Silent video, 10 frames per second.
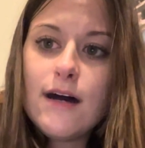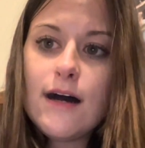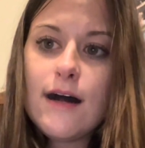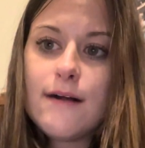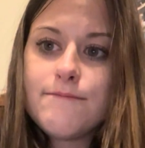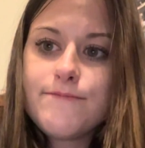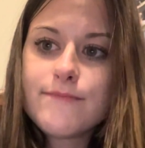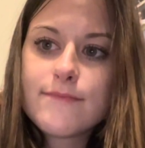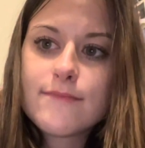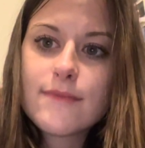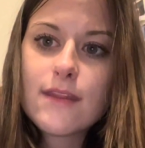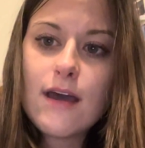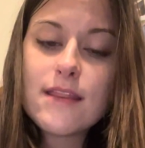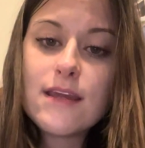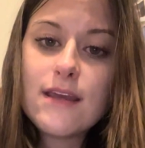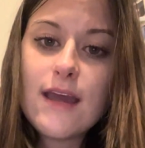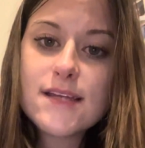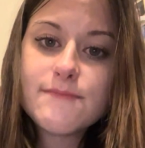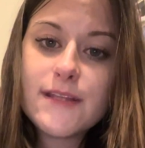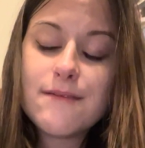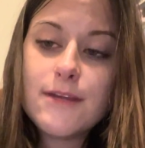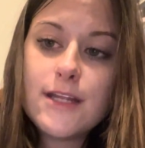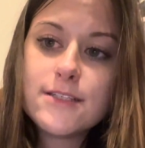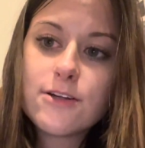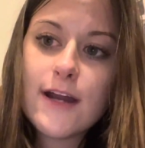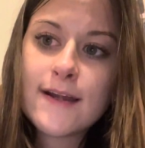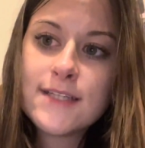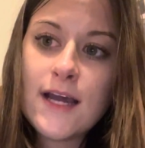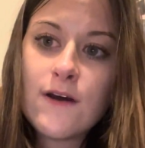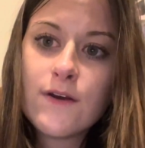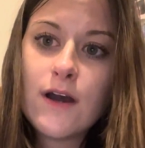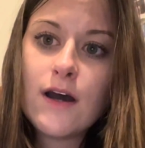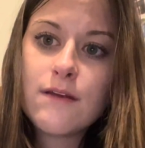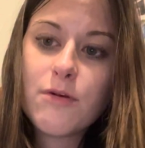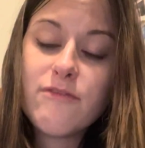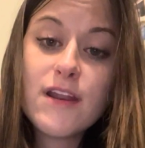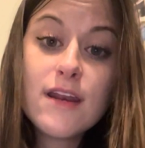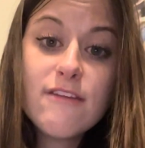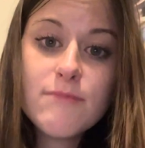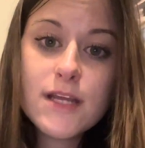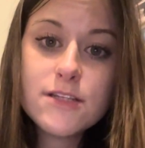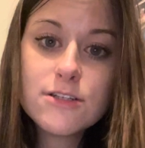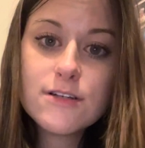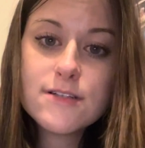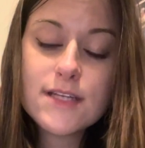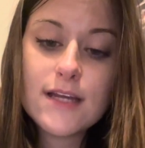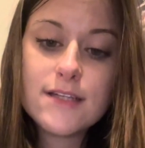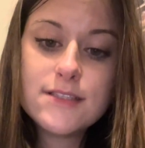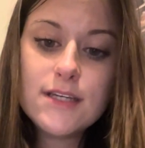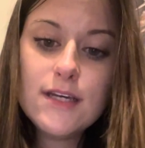I think it has made them need to crack down on preventative measures and